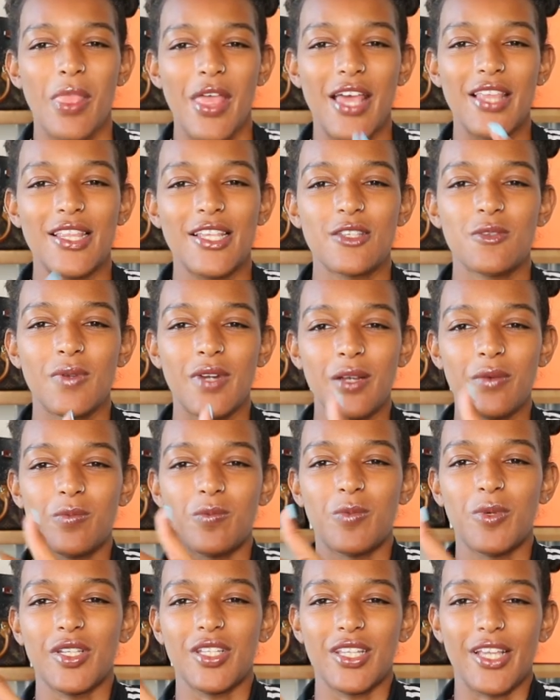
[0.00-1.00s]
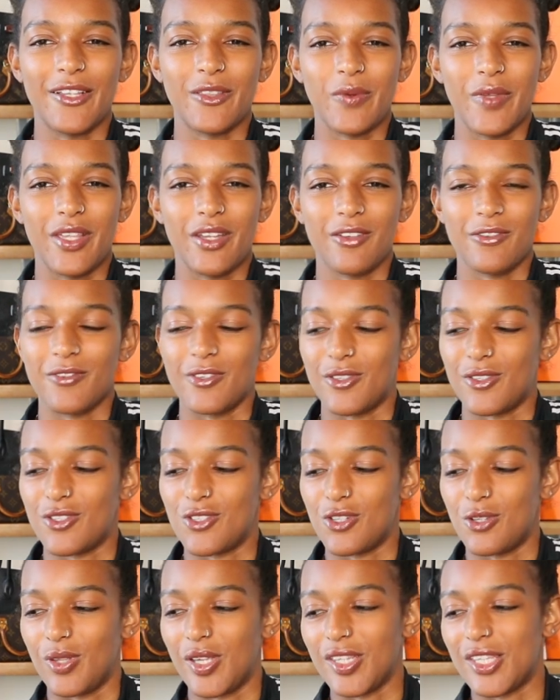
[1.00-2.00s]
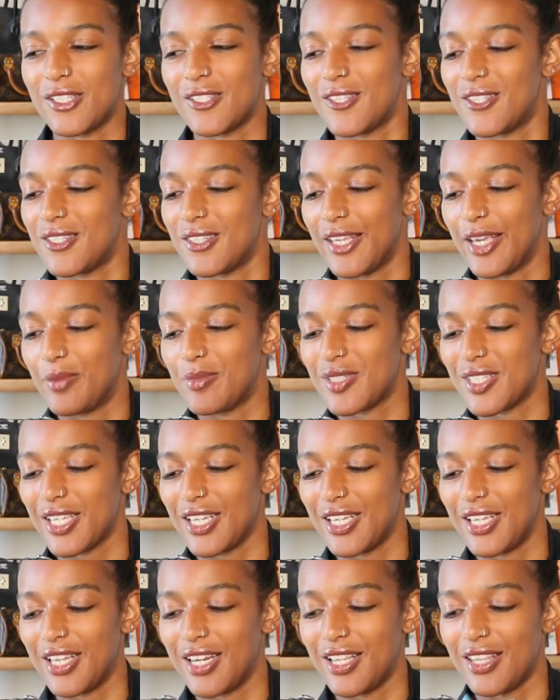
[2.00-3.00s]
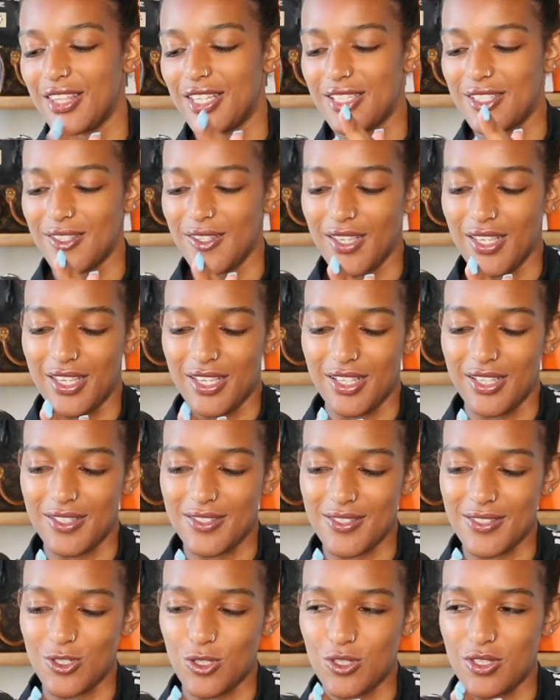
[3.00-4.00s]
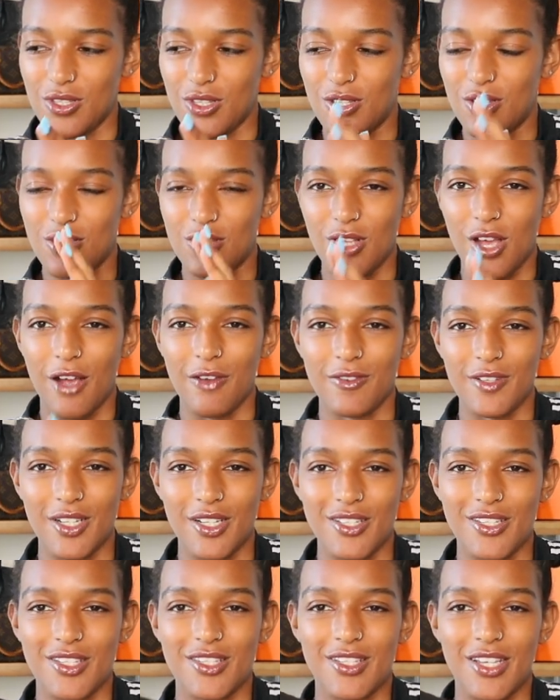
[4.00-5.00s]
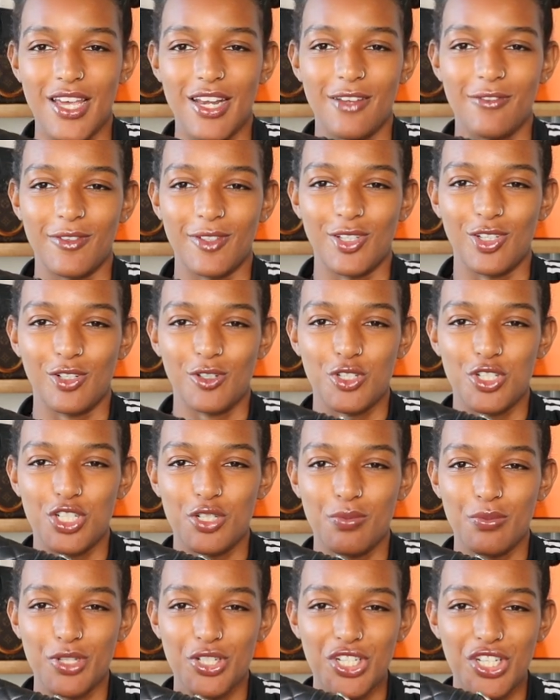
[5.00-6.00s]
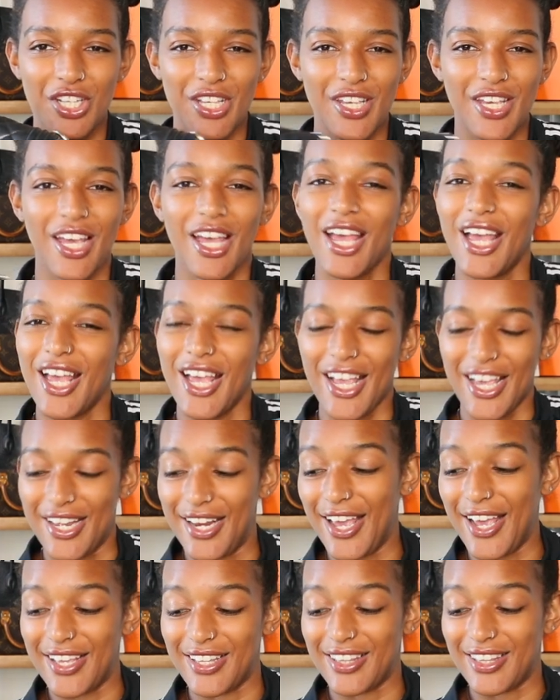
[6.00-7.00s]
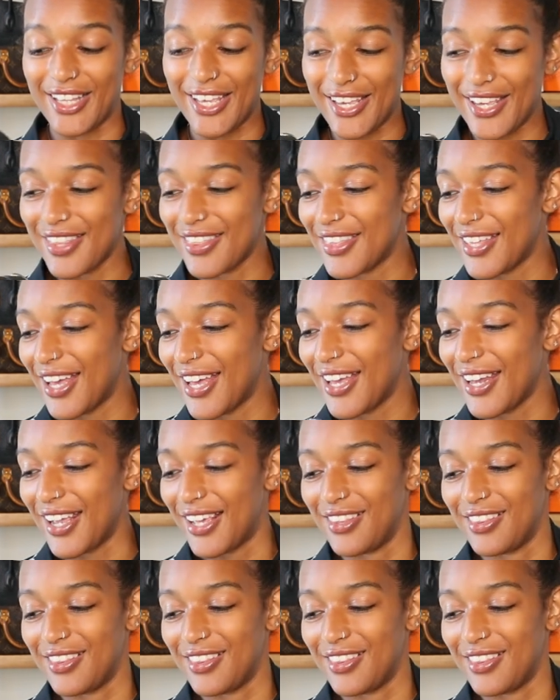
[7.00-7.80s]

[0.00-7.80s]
And this one I really like the way that it feels too. Like this is lambskin, this is just the softest, it's kind of a little smushy, and I like that.